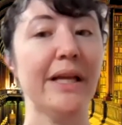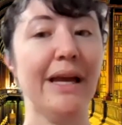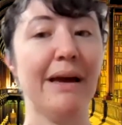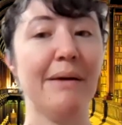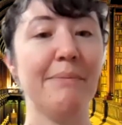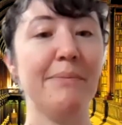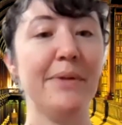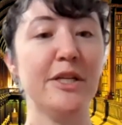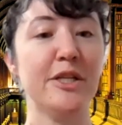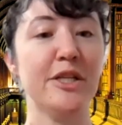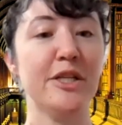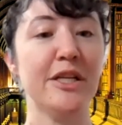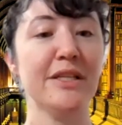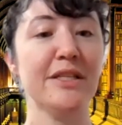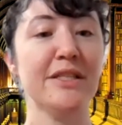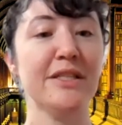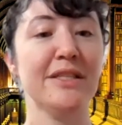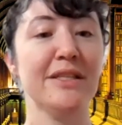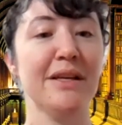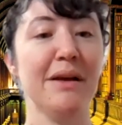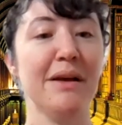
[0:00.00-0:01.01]

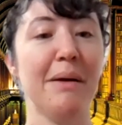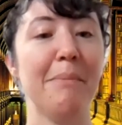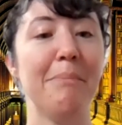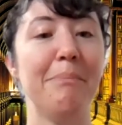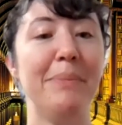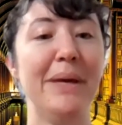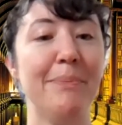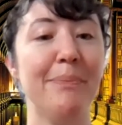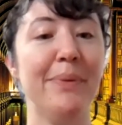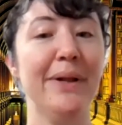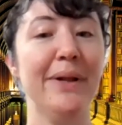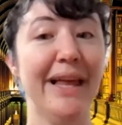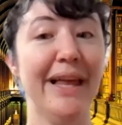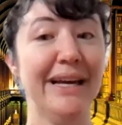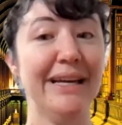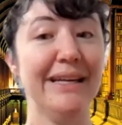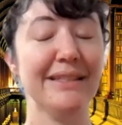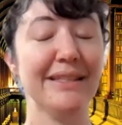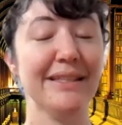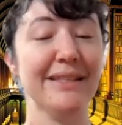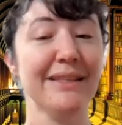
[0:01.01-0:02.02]
ambitious, be
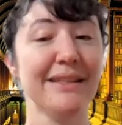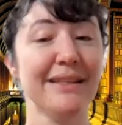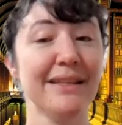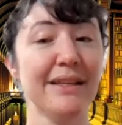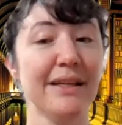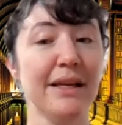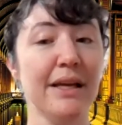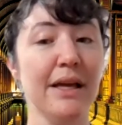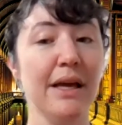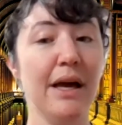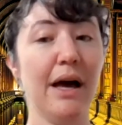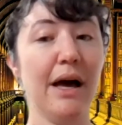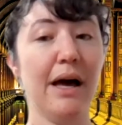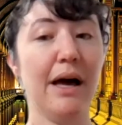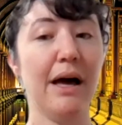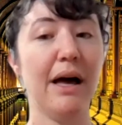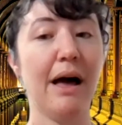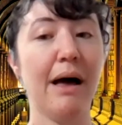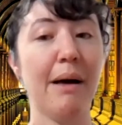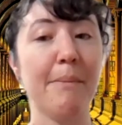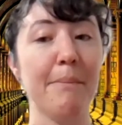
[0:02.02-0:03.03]
polite.
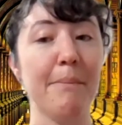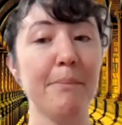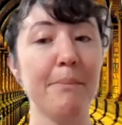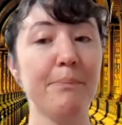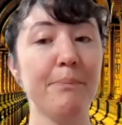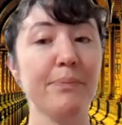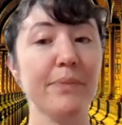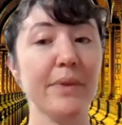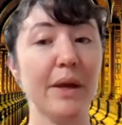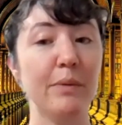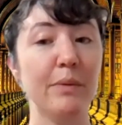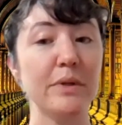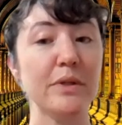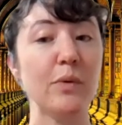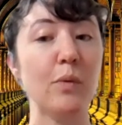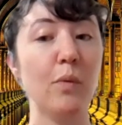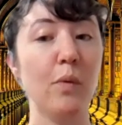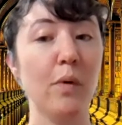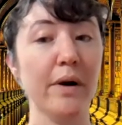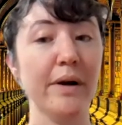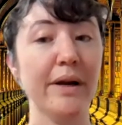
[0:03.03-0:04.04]
It was a
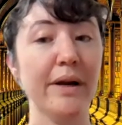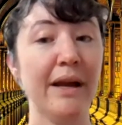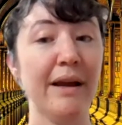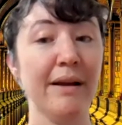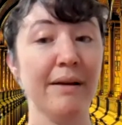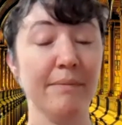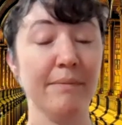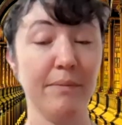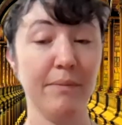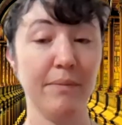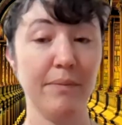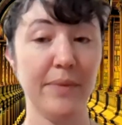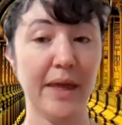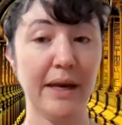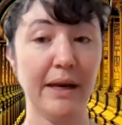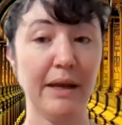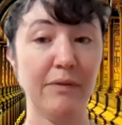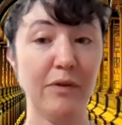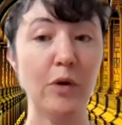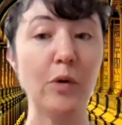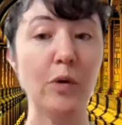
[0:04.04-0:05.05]
warning that
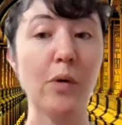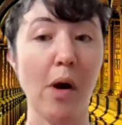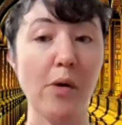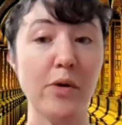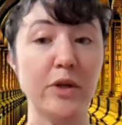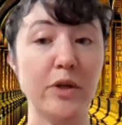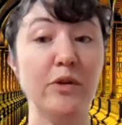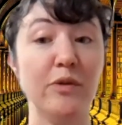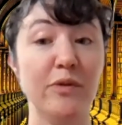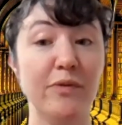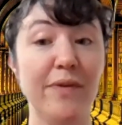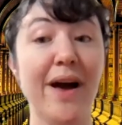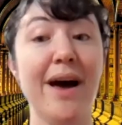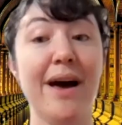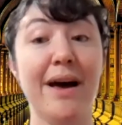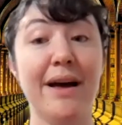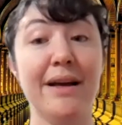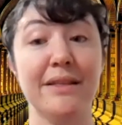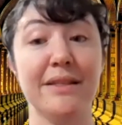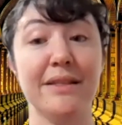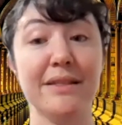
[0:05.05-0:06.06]
if you grow too
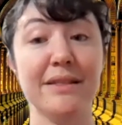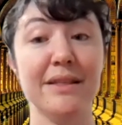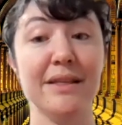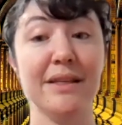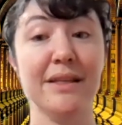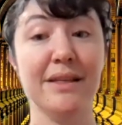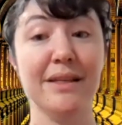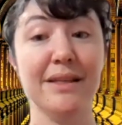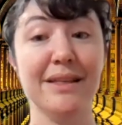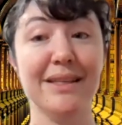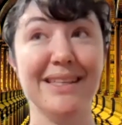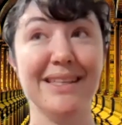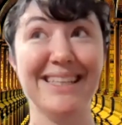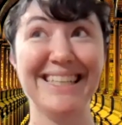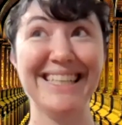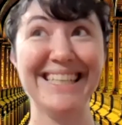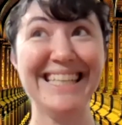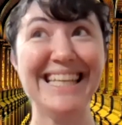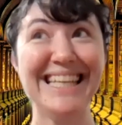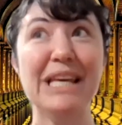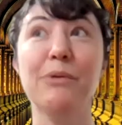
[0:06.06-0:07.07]
fast,
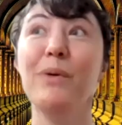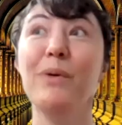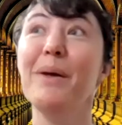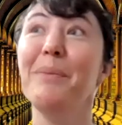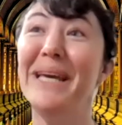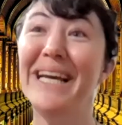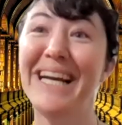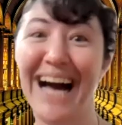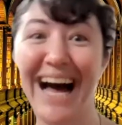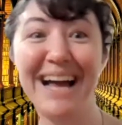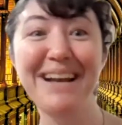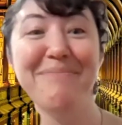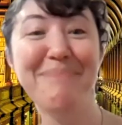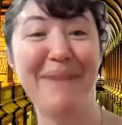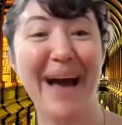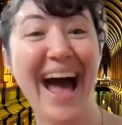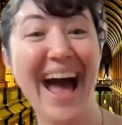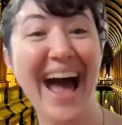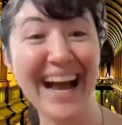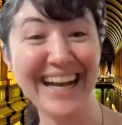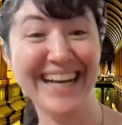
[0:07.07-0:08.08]
you will be cut
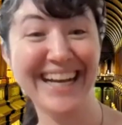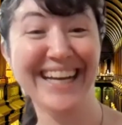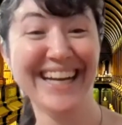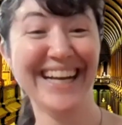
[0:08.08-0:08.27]
back.